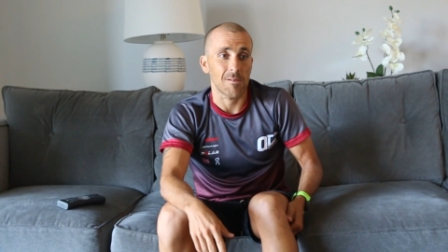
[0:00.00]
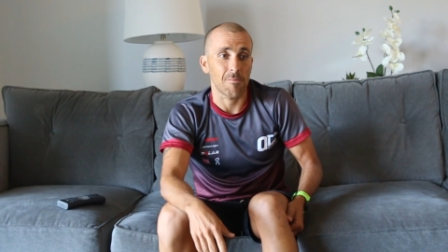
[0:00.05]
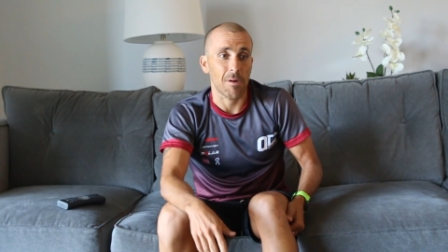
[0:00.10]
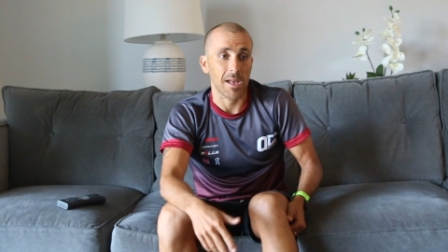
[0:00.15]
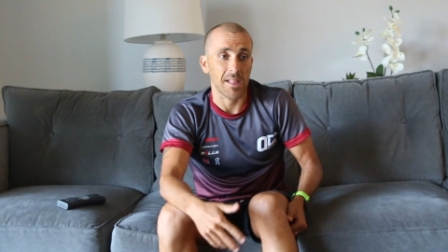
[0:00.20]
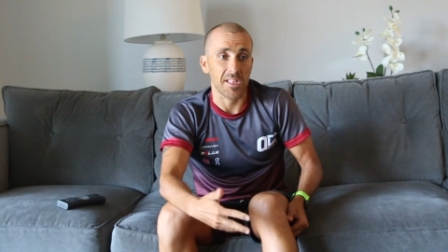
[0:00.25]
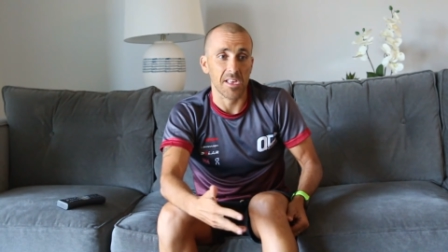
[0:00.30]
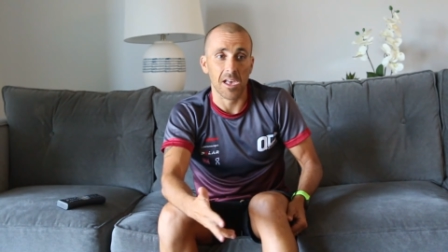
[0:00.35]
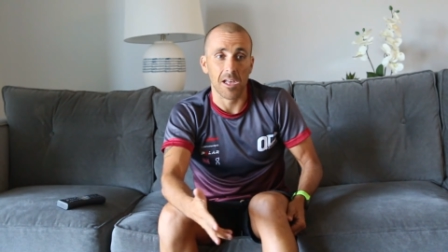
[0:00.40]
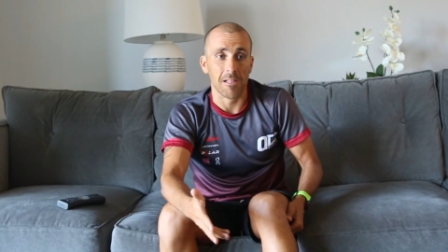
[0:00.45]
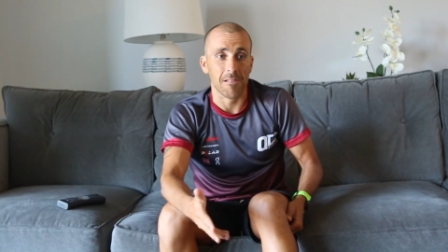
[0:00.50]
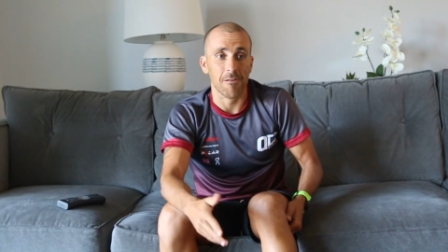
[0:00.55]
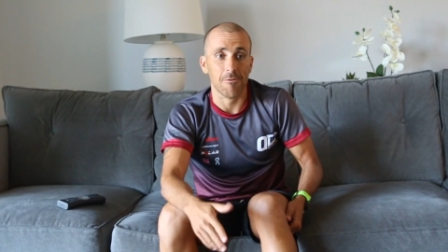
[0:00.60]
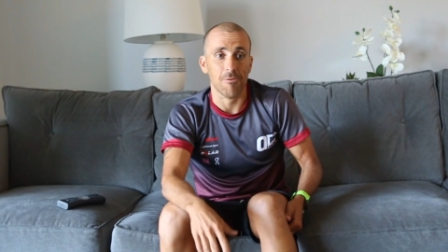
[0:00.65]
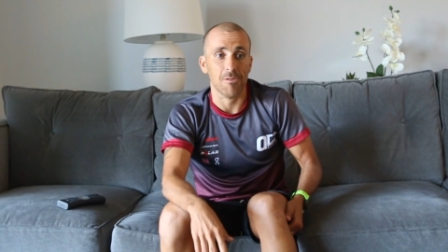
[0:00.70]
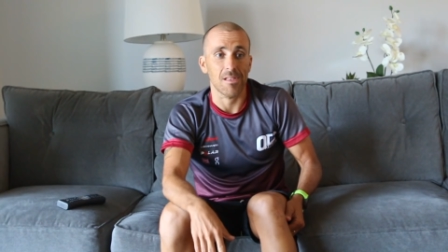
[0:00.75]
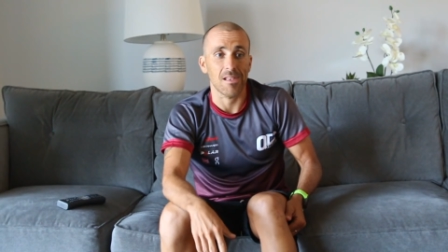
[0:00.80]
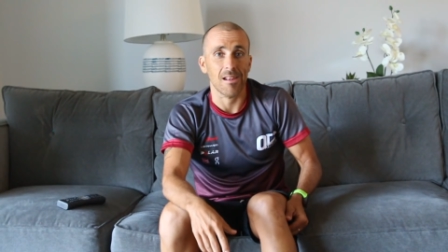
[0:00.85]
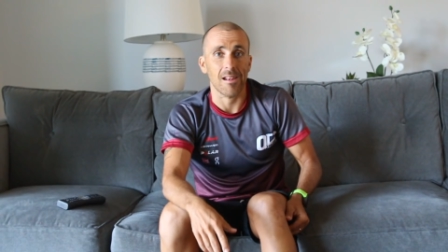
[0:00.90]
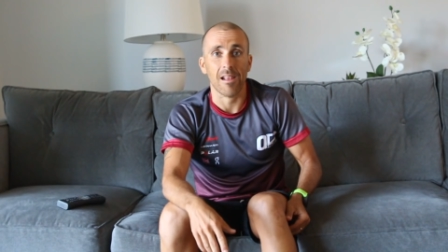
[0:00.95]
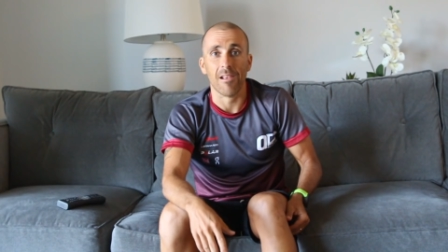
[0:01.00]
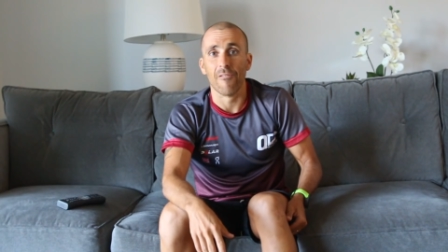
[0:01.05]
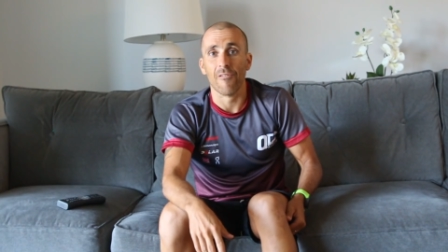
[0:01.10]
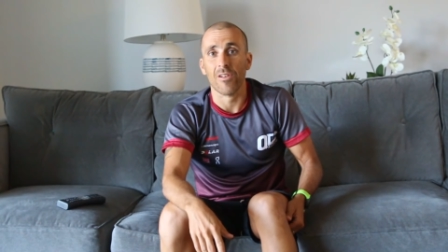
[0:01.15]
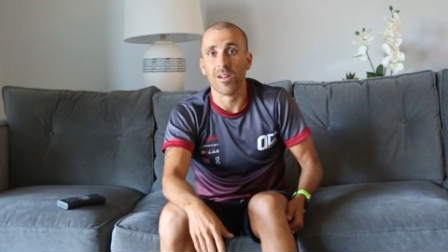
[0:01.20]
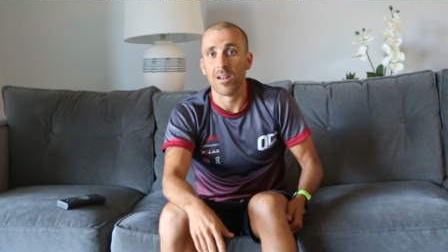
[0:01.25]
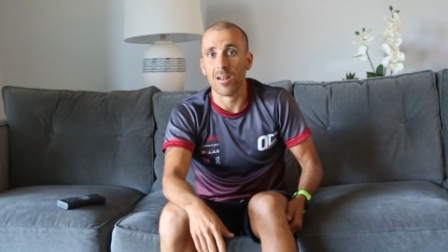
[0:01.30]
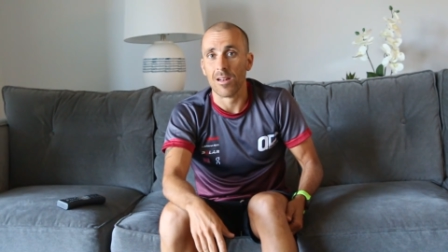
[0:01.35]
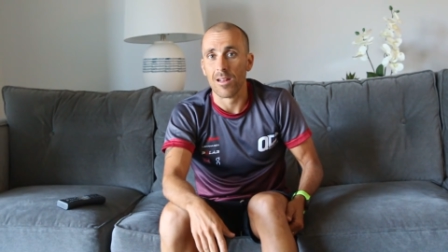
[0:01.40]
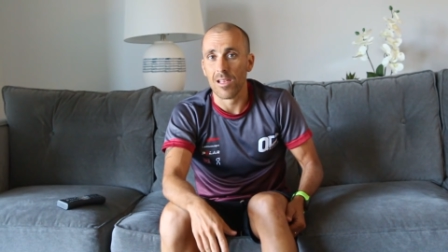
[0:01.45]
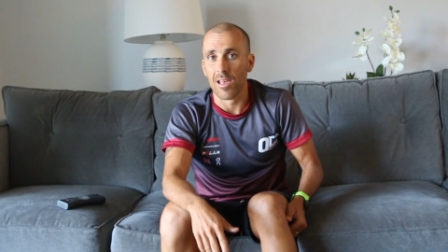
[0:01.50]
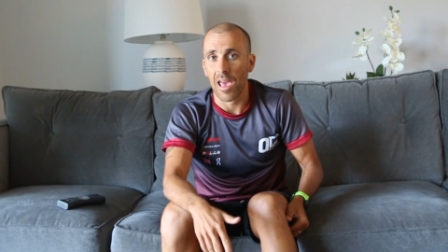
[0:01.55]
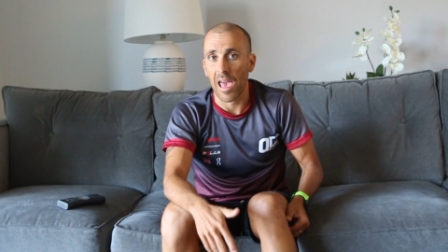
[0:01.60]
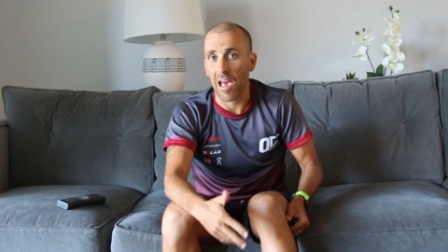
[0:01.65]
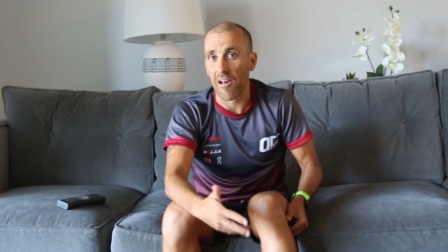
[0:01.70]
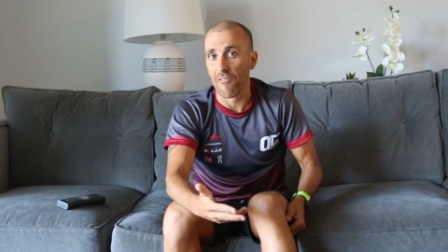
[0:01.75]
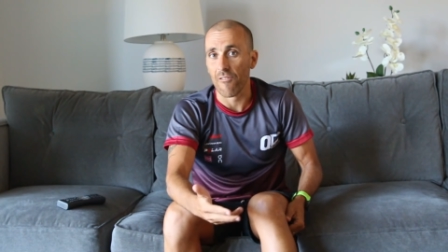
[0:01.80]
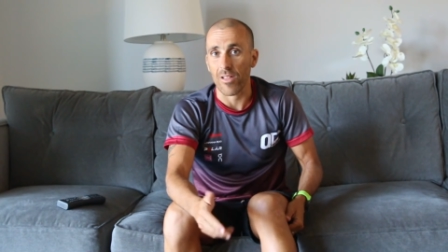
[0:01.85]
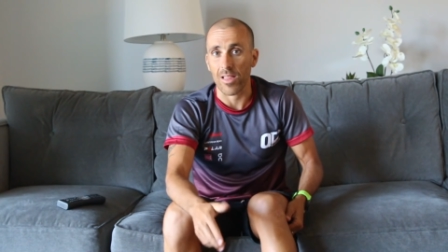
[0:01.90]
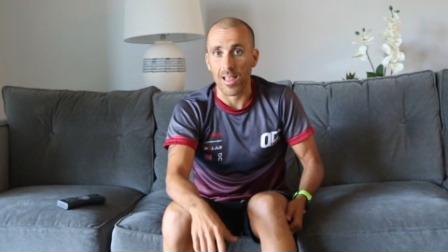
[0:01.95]
my Di2 didn't even
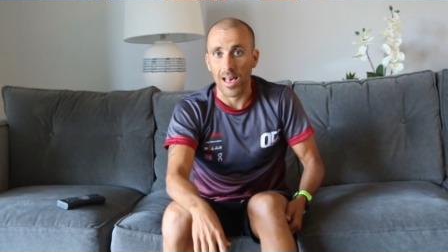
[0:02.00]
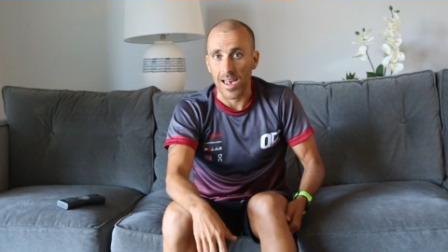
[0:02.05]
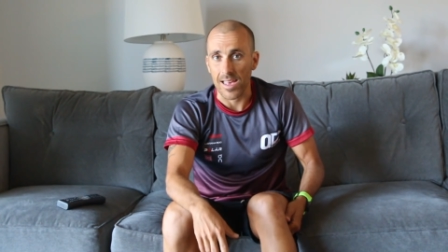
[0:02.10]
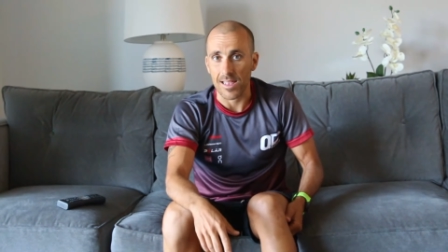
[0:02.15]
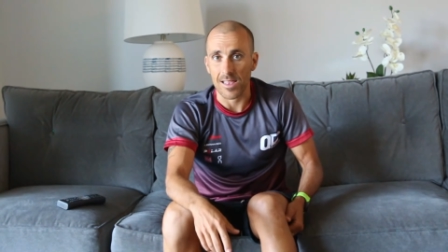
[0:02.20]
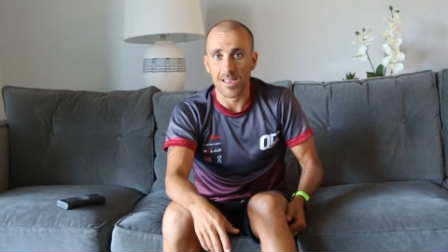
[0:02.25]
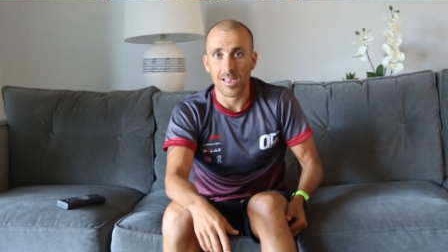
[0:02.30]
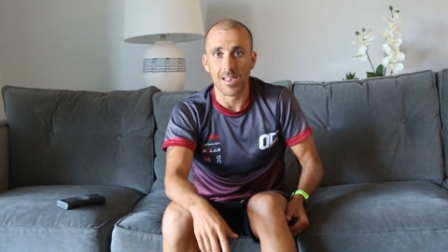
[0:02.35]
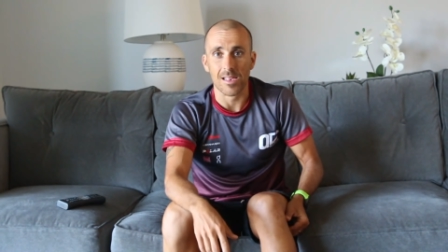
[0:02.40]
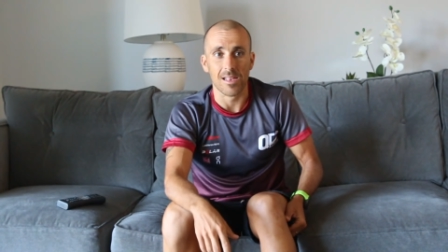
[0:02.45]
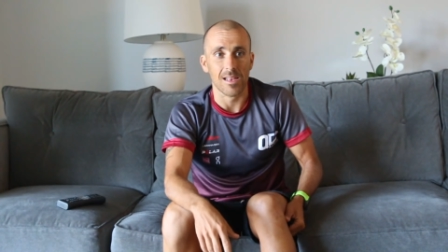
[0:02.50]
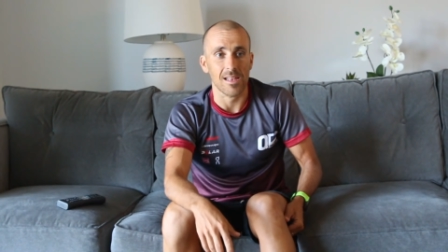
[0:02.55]
have a light.